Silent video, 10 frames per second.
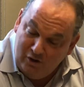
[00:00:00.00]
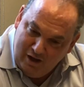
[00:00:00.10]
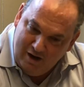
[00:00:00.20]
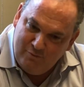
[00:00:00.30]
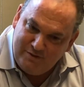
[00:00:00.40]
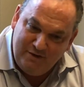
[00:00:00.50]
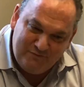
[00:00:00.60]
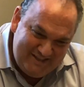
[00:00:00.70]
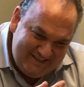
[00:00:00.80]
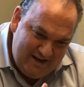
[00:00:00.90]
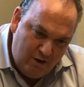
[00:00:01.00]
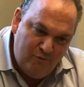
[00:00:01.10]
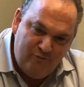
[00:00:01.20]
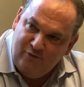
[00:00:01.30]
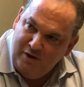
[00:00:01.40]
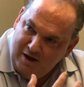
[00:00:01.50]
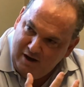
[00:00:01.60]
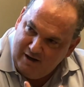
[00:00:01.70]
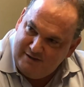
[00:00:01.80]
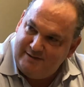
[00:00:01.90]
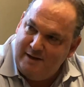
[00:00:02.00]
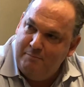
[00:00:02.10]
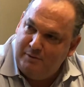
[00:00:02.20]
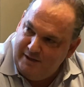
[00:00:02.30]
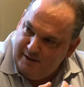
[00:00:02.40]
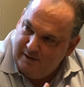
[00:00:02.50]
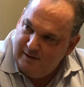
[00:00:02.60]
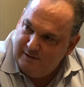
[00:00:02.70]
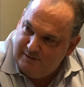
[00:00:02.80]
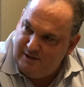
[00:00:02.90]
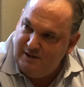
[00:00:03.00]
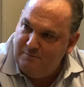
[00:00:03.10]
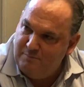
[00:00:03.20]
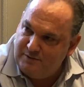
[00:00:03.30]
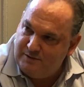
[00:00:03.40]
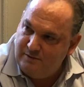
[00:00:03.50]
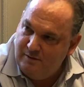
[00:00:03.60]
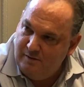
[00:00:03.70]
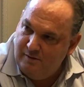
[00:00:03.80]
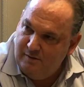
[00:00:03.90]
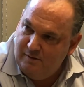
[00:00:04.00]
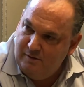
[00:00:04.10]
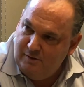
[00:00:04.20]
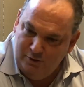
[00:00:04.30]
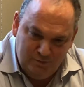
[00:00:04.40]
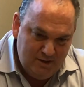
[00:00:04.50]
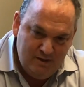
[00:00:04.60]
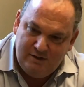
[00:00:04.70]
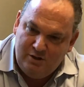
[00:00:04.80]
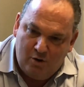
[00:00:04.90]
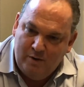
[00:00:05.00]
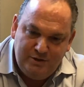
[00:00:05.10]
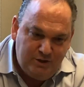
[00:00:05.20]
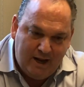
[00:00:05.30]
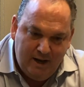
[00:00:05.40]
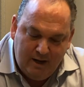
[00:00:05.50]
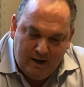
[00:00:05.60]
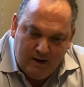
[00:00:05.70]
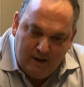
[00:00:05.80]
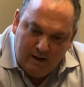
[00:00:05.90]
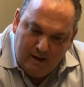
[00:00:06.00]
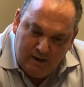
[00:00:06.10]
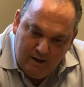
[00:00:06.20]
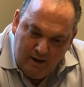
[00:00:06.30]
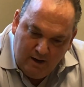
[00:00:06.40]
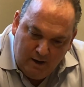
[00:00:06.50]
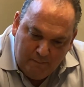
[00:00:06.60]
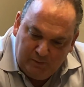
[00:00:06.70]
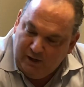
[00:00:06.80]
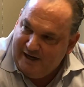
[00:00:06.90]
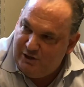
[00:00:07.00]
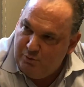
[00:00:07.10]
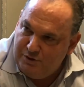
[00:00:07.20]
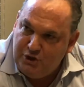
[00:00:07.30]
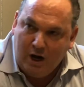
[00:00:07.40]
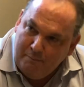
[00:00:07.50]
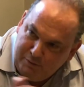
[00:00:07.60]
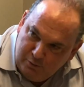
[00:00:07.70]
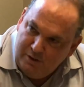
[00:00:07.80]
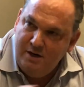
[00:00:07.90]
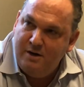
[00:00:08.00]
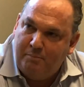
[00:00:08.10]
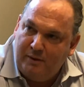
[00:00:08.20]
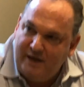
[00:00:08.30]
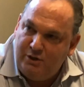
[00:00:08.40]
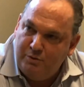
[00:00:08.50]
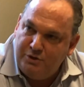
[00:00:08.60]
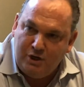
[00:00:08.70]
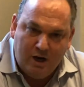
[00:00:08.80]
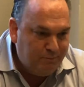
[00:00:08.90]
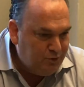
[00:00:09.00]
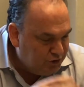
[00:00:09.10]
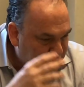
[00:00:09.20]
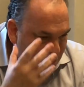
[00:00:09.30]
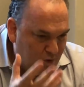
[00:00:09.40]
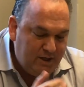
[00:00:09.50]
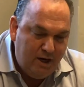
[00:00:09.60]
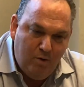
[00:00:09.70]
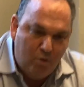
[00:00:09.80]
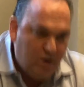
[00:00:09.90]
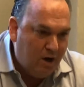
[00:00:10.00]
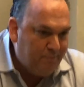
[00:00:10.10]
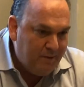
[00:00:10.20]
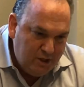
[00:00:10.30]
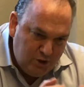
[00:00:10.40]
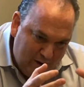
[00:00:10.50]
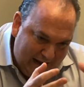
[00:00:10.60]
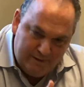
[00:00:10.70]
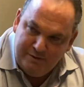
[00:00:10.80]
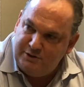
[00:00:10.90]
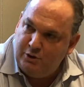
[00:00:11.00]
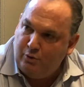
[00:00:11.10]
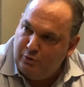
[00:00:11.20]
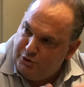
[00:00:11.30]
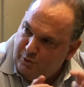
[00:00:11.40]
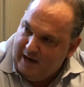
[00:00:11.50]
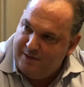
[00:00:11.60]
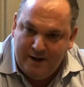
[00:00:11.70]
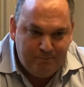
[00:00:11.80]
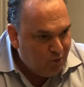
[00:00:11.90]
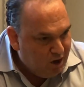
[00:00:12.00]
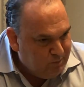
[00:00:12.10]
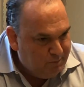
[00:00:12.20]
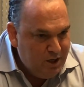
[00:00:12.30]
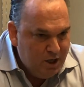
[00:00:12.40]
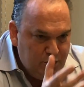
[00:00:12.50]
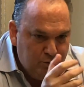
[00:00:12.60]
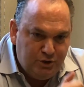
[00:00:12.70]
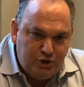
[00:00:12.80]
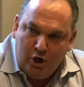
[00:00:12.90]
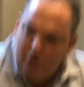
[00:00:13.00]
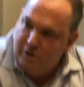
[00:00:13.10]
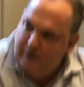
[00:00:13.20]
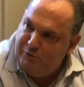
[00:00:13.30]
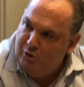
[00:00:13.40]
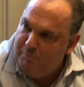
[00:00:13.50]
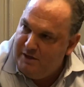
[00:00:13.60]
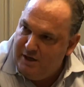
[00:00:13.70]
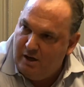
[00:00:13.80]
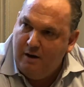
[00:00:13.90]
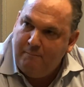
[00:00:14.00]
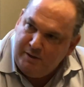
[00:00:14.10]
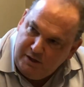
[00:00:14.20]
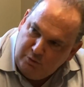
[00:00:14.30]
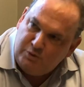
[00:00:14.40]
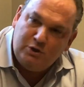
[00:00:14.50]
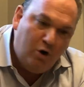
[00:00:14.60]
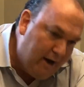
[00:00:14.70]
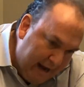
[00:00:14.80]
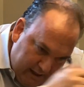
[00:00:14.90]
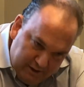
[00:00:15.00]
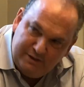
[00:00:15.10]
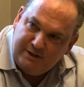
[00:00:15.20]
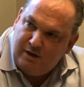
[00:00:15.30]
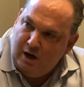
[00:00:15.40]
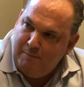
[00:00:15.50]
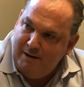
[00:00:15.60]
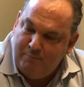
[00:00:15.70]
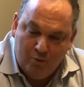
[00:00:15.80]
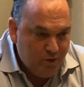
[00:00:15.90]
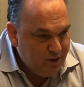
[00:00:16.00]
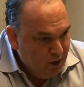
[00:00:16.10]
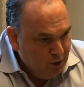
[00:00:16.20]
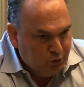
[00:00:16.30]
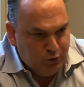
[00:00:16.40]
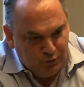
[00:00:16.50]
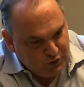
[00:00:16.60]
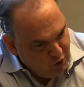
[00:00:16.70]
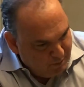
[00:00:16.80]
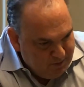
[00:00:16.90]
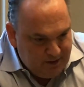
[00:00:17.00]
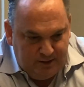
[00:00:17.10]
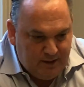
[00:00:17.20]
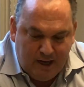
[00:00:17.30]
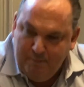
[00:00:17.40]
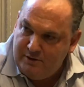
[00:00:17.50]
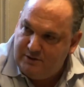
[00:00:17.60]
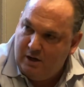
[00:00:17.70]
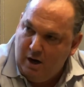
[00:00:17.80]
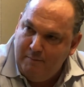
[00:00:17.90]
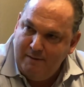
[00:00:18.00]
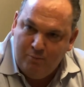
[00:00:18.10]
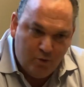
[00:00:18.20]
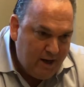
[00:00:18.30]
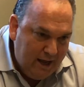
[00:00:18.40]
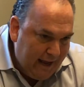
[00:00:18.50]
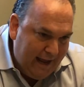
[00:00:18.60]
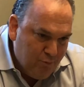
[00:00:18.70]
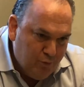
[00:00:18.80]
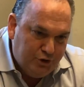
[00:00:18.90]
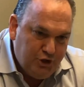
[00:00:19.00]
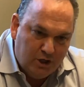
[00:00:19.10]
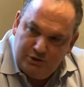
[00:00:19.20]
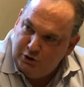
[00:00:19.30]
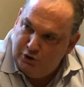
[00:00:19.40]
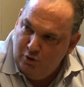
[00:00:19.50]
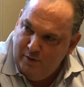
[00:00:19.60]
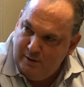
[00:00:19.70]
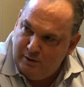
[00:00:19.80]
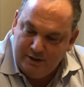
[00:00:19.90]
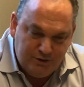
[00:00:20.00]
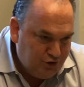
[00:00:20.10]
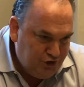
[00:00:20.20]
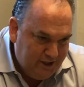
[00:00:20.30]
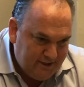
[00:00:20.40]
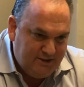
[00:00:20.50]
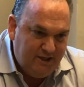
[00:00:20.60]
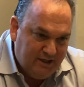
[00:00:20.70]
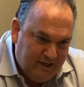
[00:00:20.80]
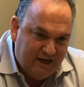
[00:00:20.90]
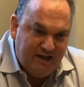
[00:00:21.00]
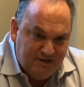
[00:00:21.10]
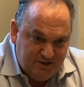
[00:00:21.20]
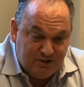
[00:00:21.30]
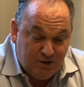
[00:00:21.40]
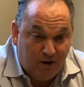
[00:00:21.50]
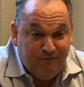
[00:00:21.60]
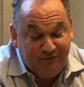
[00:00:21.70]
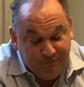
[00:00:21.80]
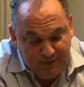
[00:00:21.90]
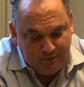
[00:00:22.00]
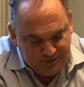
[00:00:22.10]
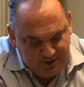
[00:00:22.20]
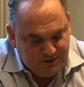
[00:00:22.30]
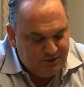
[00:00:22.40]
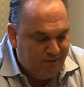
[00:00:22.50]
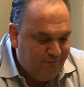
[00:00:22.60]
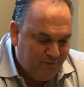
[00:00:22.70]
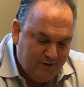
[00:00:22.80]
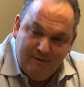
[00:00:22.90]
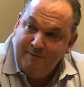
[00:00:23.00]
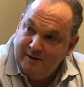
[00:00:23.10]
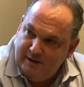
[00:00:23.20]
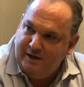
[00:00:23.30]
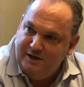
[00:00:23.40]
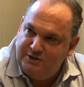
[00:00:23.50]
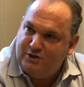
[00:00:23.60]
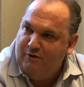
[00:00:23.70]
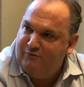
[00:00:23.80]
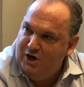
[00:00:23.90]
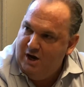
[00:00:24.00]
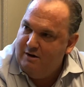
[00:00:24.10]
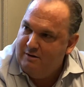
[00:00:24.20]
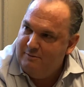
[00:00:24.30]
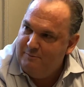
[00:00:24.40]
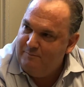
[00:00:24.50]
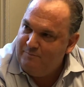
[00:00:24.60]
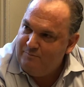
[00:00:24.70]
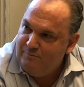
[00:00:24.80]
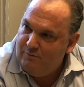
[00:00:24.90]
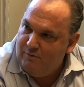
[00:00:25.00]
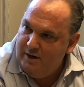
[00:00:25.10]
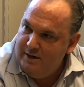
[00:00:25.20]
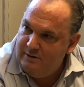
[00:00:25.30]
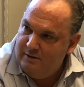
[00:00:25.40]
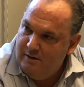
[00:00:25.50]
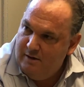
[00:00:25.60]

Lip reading: Holacracy, of self-assembling teams. You didn't go and apply to a job. You didn't apply to a job. You just one day woke up. You had this urge. You had that problem. You started up your media company. You saw Alice and said, come on board. Lou saw me, came and said, come on board. And we're just doing things. GSD, getting stuff. I'll say stuff for that. Getting stuff done. right?